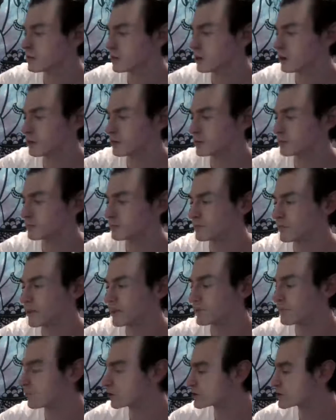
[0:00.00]

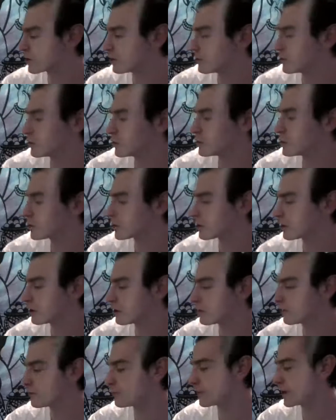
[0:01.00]
And for some of you, you could
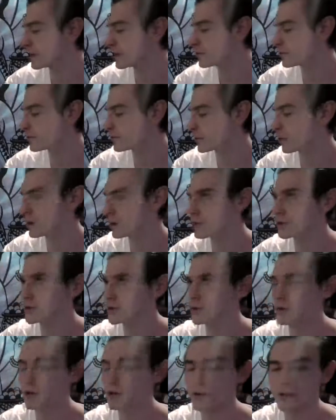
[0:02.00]
have been going
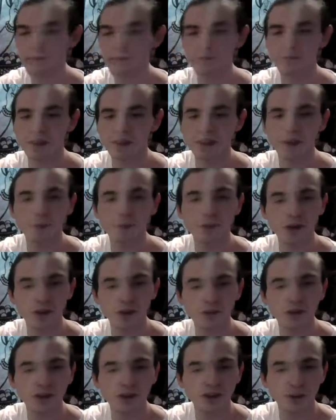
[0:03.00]
through a bit
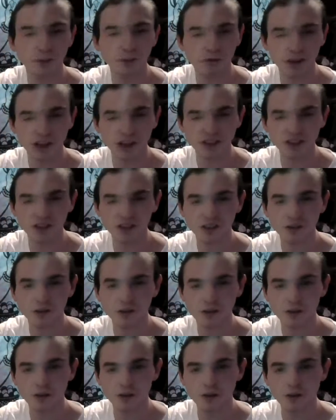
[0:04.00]
of a depression,
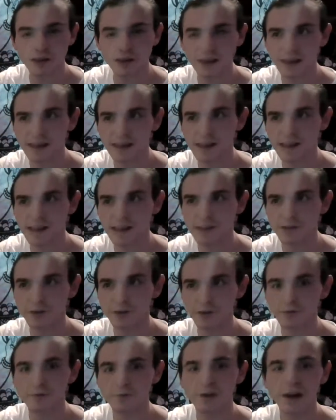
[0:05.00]
and
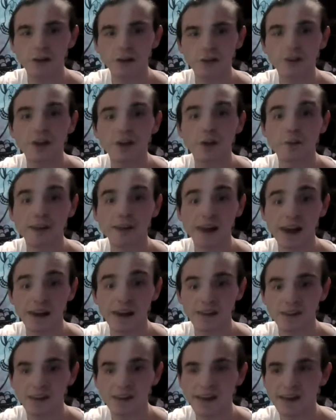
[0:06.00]
you're finally coming out
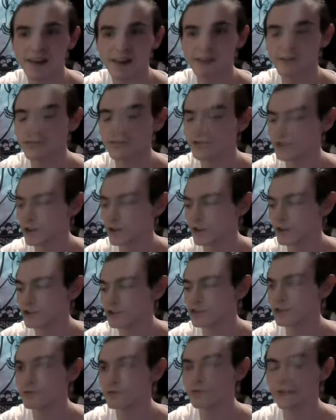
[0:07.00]
of that and you're starting
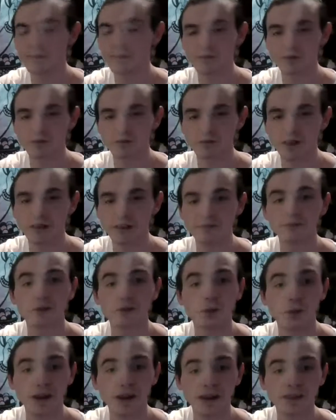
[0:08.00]
to live your life the
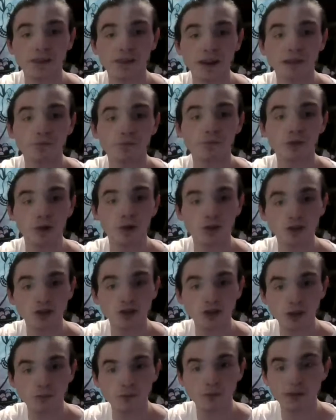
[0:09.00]
way that you
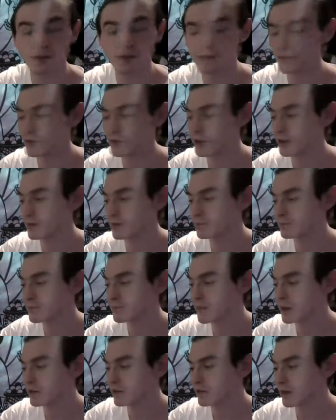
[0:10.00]
should be living it,
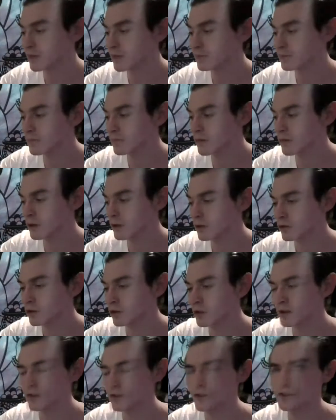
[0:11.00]
right?
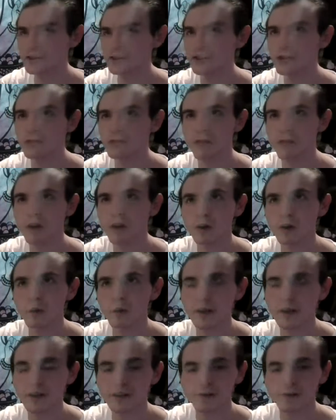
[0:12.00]
Well, there's no wrong
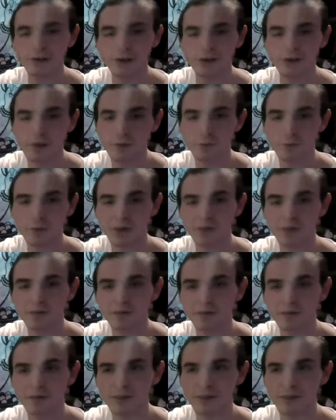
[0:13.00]
way to live it, but
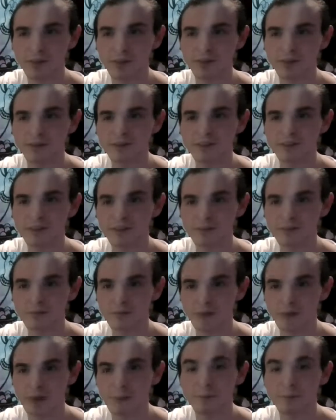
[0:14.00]
there's
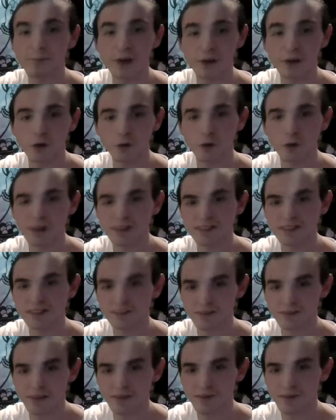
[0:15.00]
a better way to
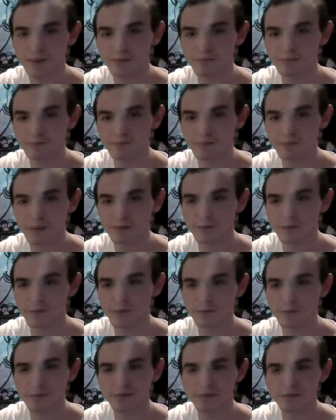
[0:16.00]
live it,
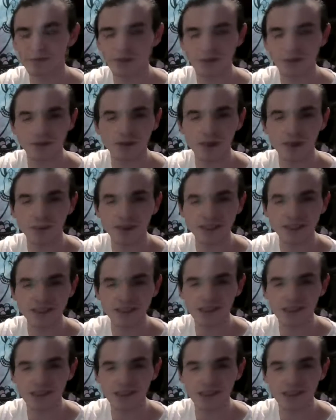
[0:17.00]
if that makes